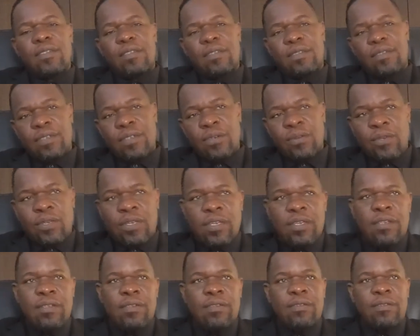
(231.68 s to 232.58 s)
Say,
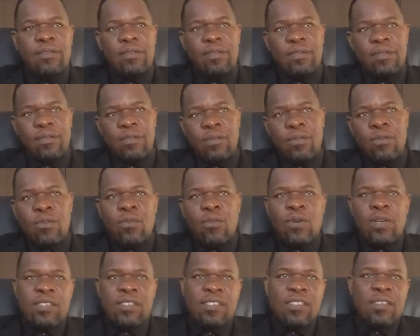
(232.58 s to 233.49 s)
okay, you
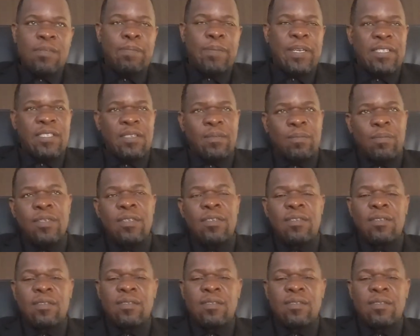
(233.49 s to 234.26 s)
go and see party B.